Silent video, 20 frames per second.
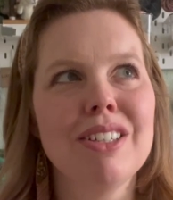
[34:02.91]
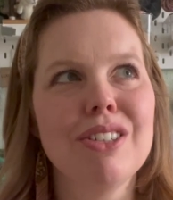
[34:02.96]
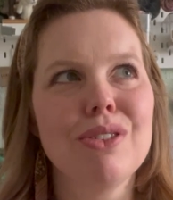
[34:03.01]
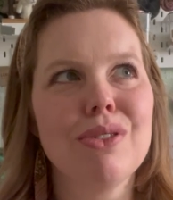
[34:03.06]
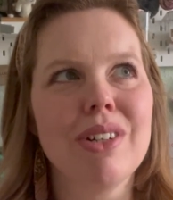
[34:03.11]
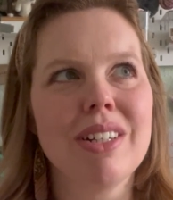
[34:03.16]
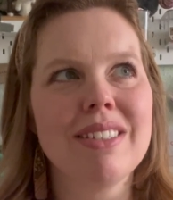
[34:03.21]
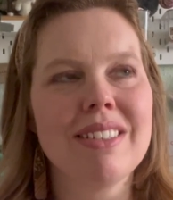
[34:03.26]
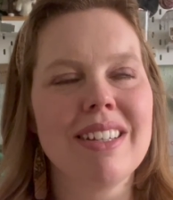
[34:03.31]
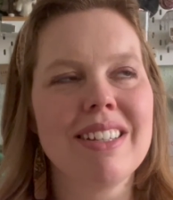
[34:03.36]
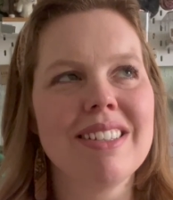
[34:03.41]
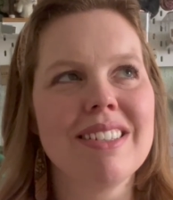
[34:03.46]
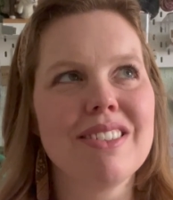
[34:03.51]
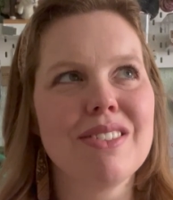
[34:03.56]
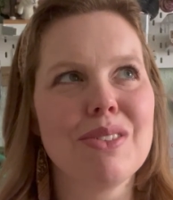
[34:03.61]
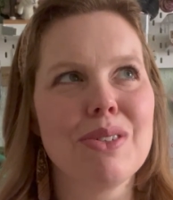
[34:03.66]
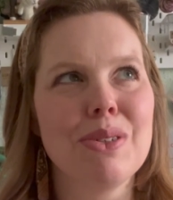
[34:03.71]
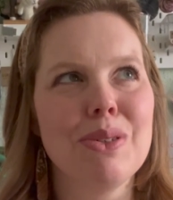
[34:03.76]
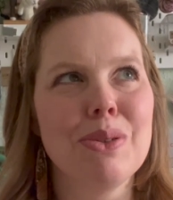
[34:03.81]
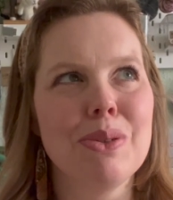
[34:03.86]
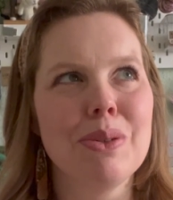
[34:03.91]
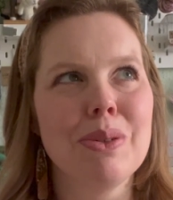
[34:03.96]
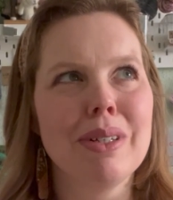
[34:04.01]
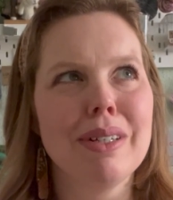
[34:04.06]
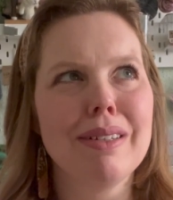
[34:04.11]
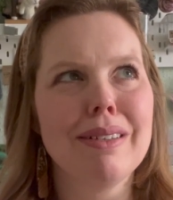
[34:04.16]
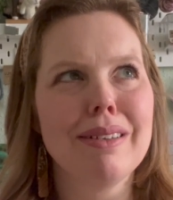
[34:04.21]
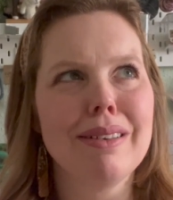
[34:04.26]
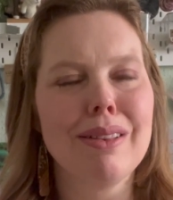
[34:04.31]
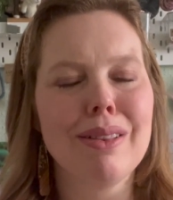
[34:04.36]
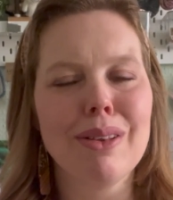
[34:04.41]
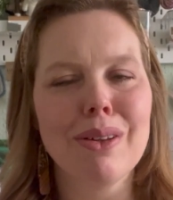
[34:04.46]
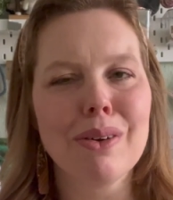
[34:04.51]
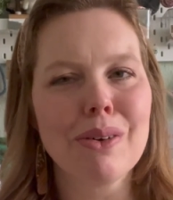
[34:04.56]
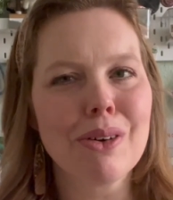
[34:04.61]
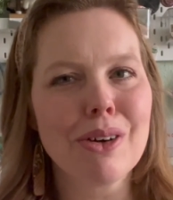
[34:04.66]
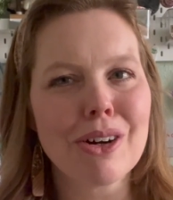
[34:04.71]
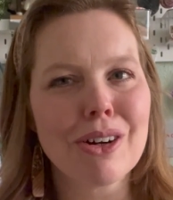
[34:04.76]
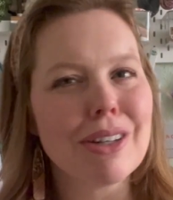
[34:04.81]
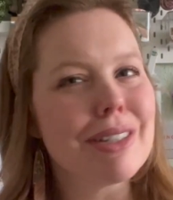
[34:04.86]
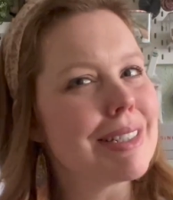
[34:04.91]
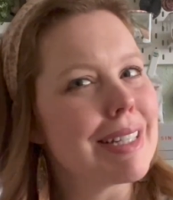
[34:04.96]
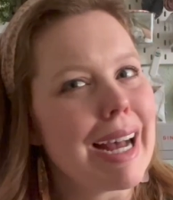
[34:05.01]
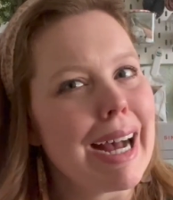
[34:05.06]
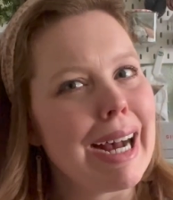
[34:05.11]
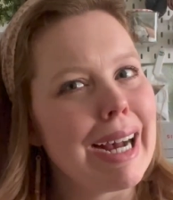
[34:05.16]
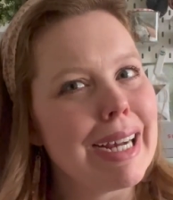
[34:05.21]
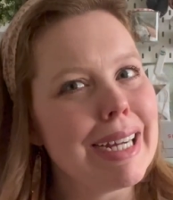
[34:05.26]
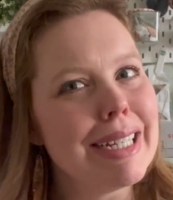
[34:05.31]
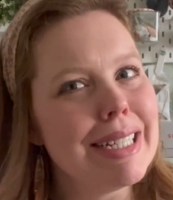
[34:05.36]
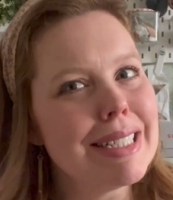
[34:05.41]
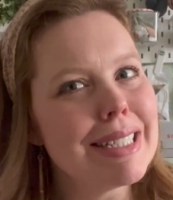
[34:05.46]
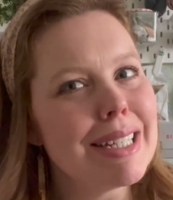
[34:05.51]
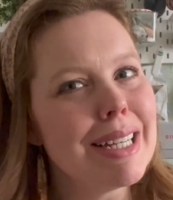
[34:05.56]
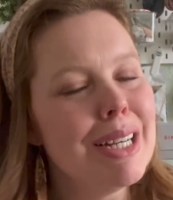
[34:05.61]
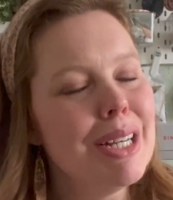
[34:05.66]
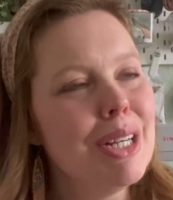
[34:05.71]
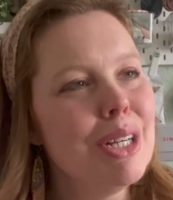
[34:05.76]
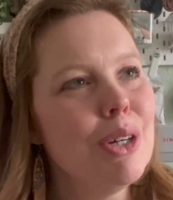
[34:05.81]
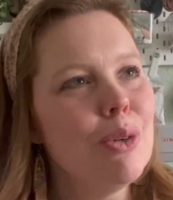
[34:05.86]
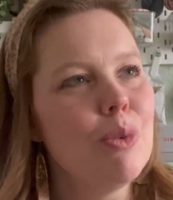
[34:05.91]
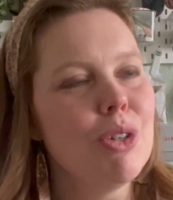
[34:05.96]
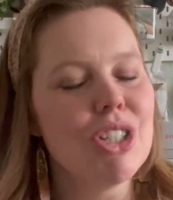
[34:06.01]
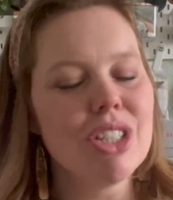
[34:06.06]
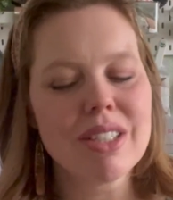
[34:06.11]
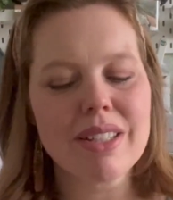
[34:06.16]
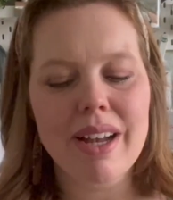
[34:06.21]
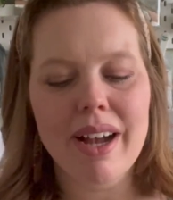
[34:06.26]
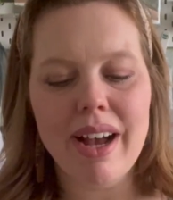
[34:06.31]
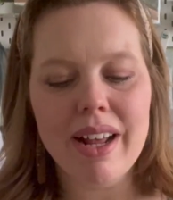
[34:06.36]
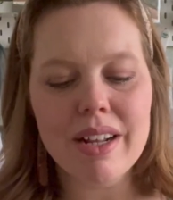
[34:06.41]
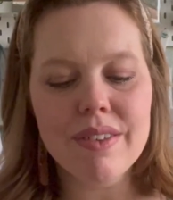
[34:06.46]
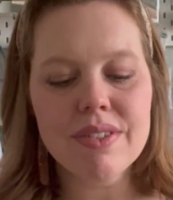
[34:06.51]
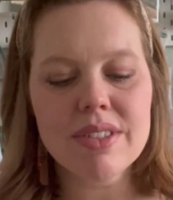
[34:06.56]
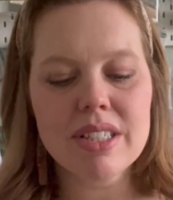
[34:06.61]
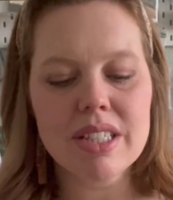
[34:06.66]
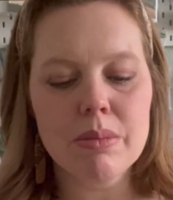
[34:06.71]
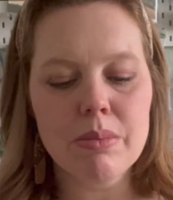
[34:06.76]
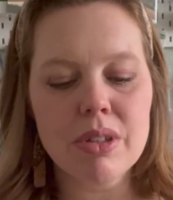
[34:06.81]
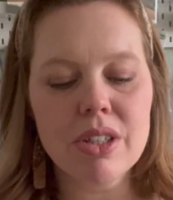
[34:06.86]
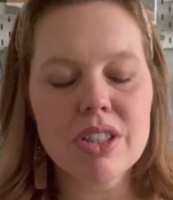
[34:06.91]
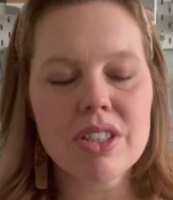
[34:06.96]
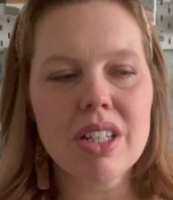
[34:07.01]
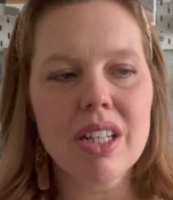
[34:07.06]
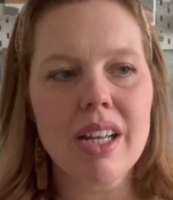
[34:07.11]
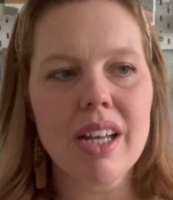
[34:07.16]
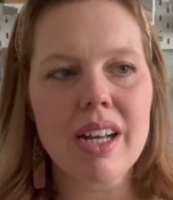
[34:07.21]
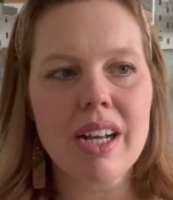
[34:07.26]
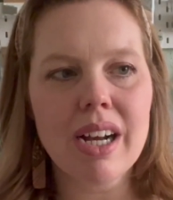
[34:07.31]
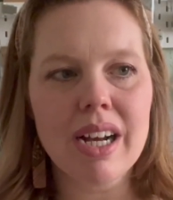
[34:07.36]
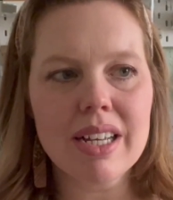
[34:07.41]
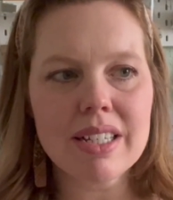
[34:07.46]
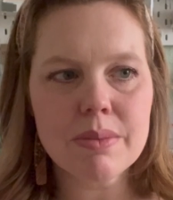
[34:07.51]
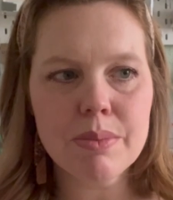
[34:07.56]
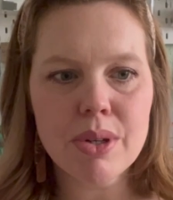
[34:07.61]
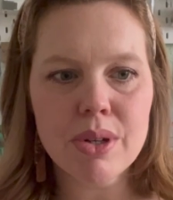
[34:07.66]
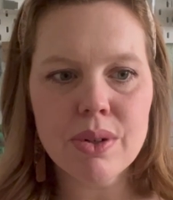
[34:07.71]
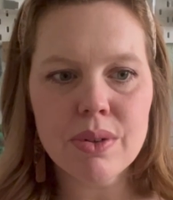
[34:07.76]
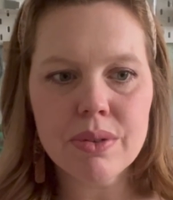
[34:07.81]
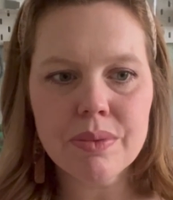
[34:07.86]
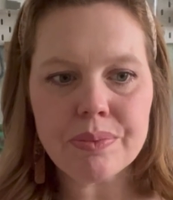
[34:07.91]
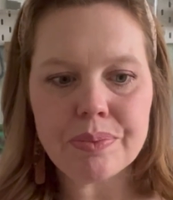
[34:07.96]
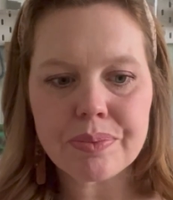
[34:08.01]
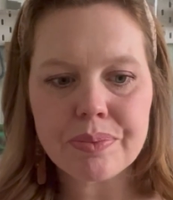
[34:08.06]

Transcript: translates to little girl's eyes, which is kind of similar to like a Cosmo,